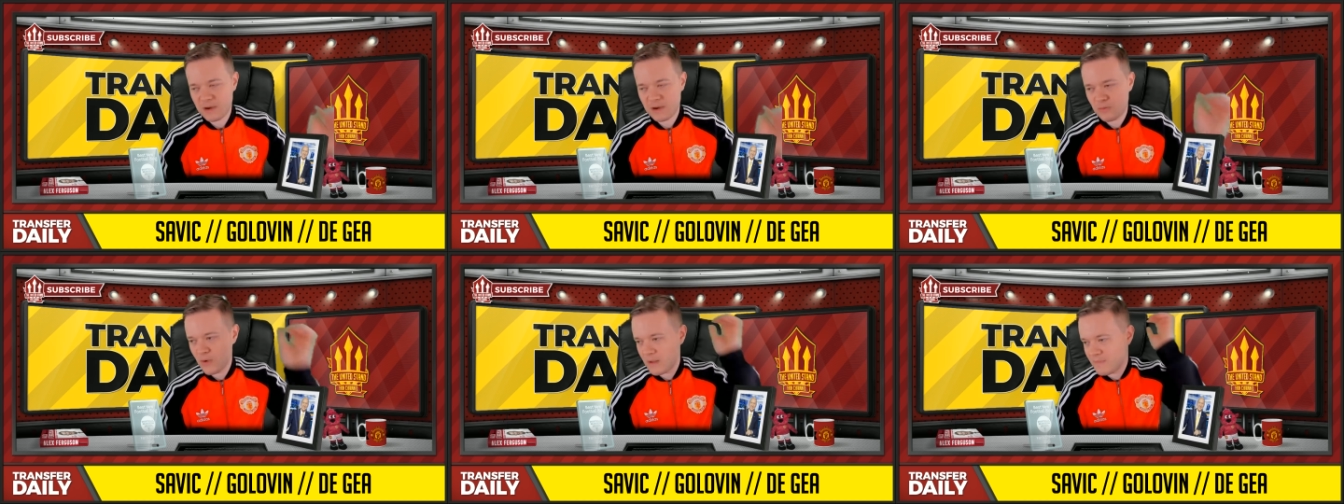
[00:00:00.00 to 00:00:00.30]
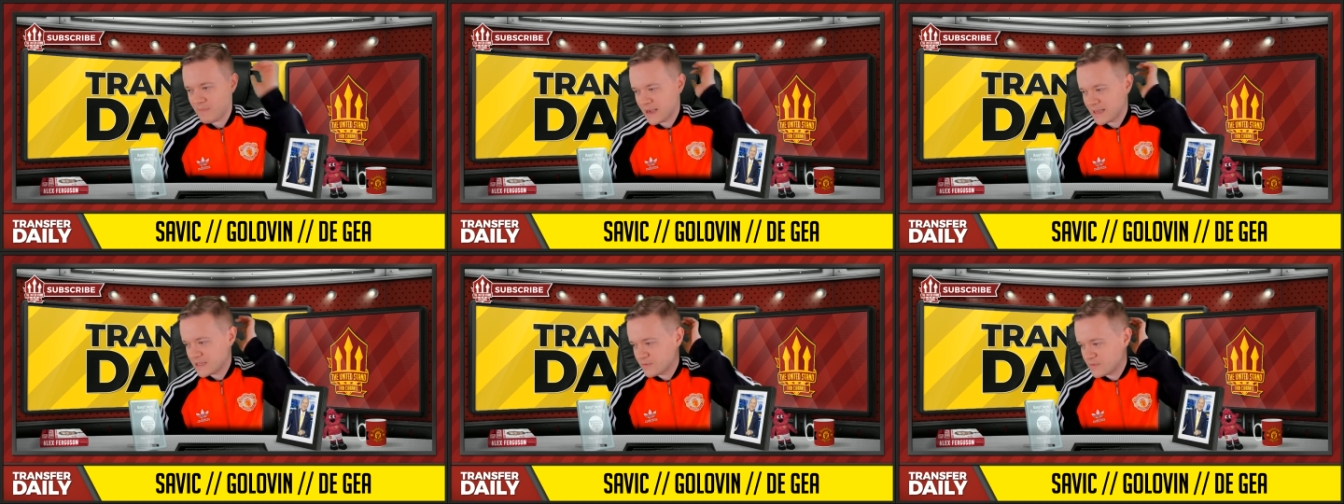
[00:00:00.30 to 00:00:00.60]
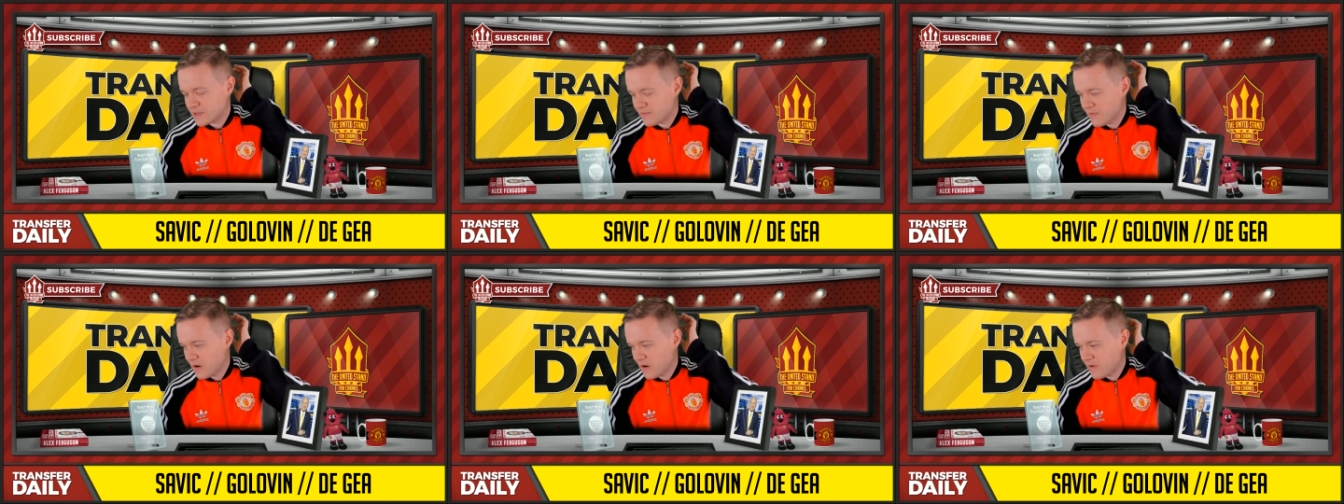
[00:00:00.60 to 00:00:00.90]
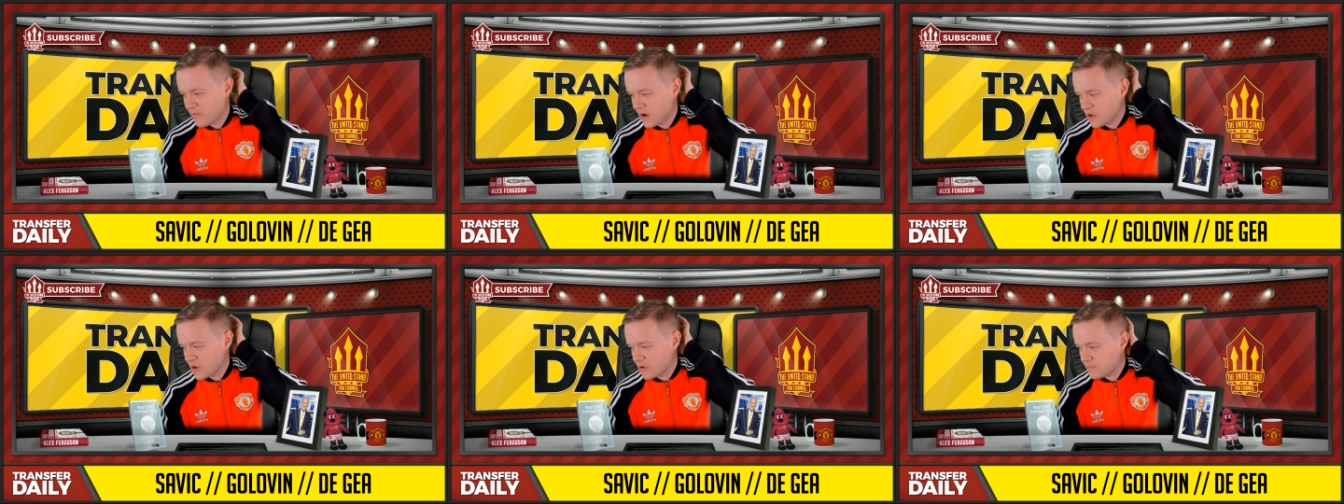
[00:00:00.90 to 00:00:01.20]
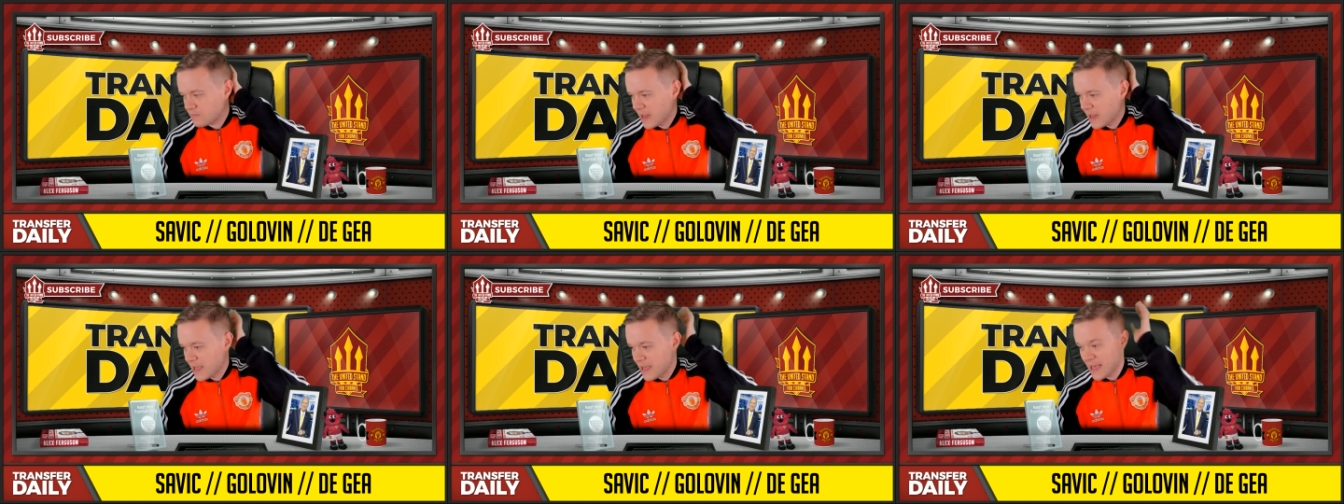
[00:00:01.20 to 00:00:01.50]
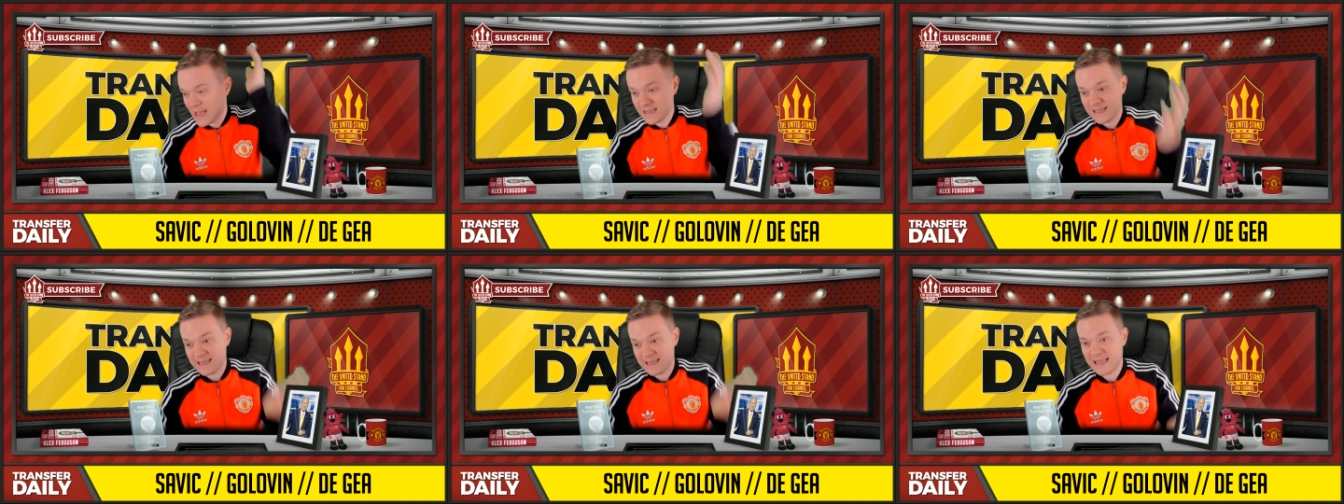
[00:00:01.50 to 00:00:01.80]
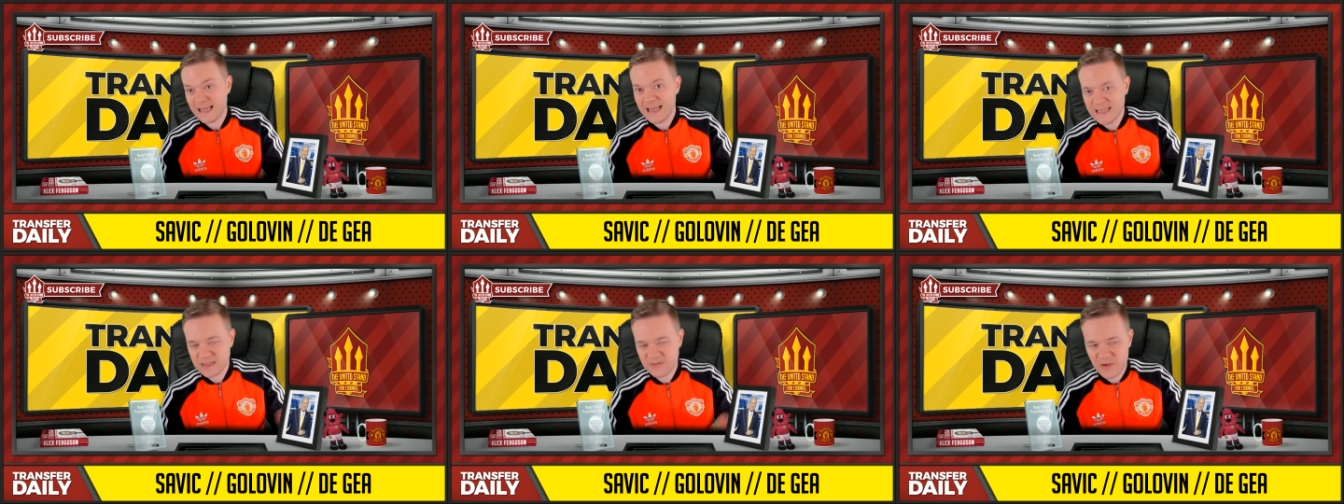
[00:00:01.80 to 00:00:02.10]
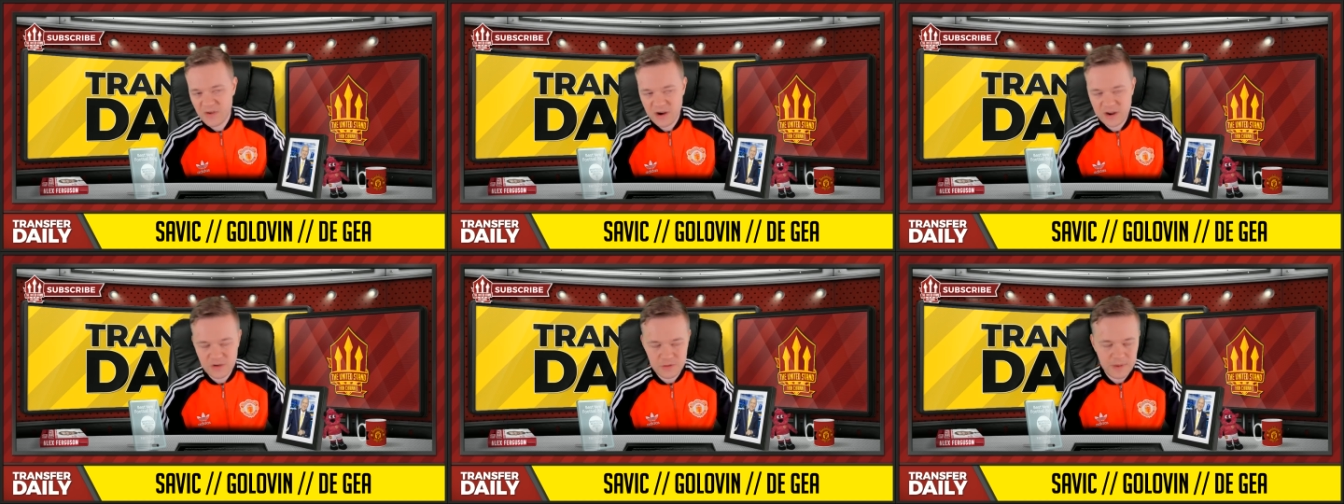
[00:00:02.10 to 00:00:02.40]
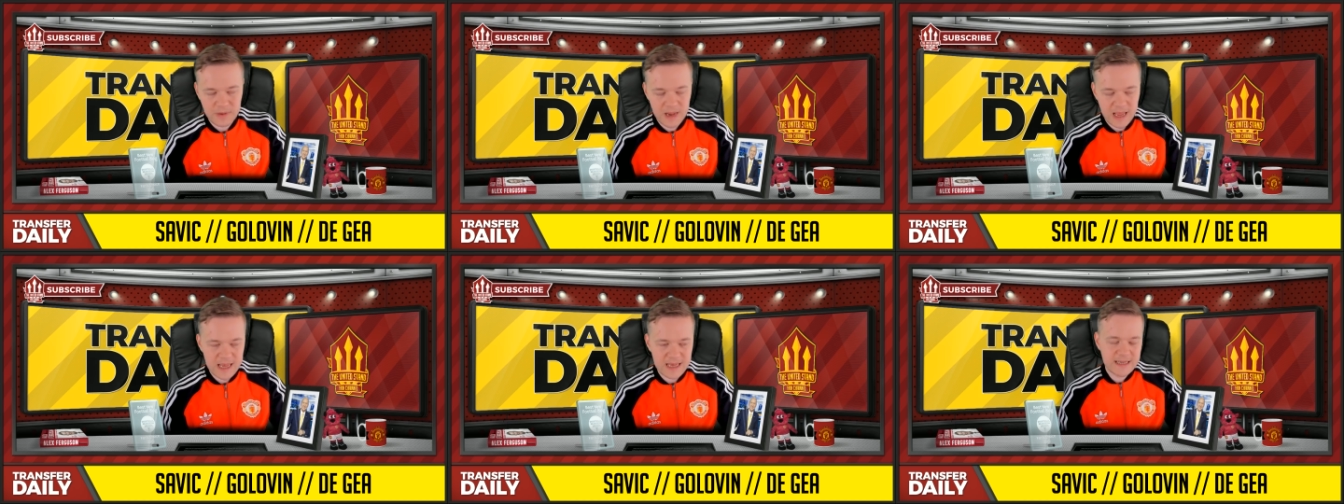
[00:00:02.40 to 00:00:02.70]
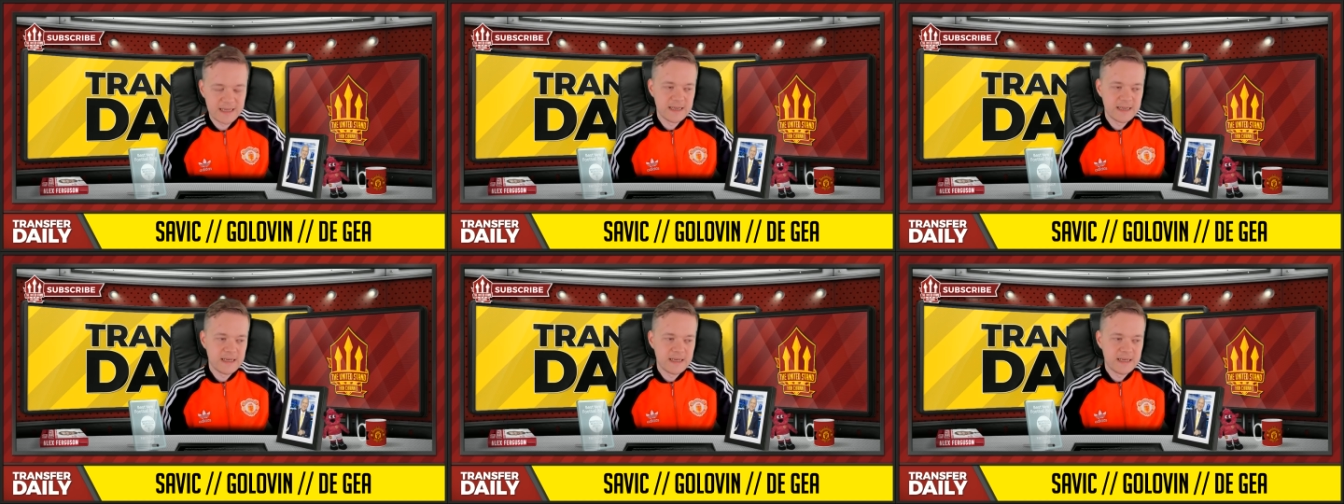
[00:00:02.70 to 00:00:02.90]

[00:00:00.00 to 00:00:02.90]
Juan Mata was a very, very good player and still is a very good player.